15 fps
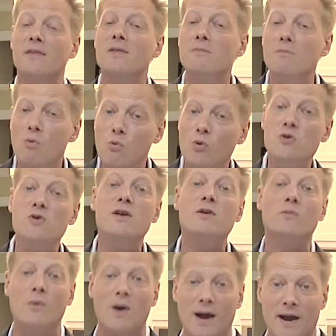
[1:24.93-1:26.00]
And the more you
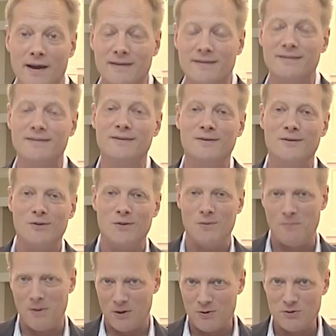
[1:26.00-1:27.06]
get right, the
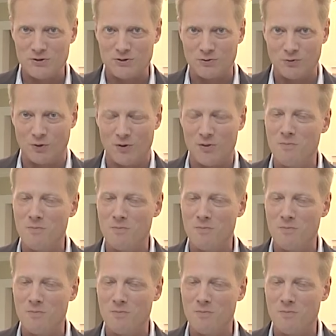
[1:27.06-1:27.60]
better your score.